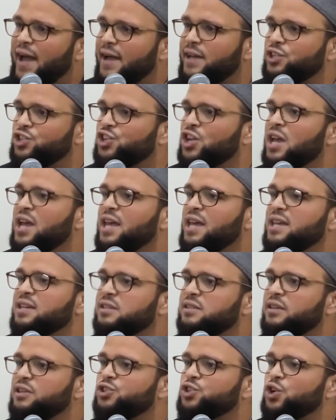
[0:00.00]
of Hajj,
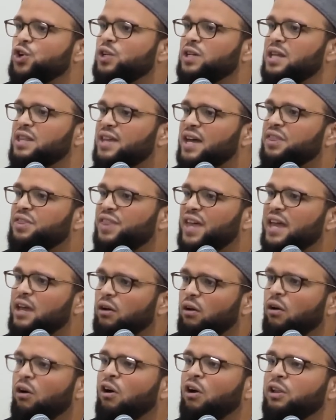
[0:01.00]
is the journey that
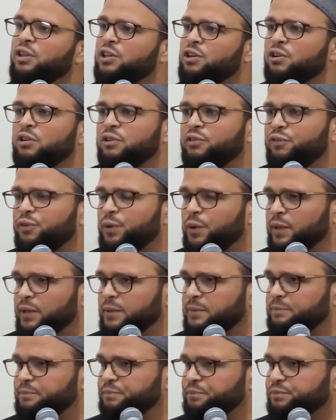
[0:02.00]
they all yearn
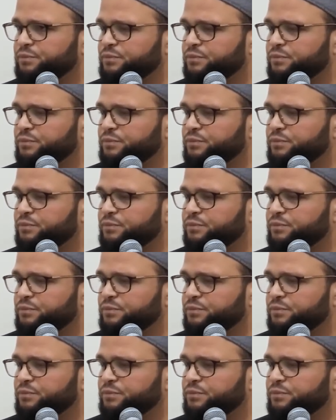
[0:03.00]
for.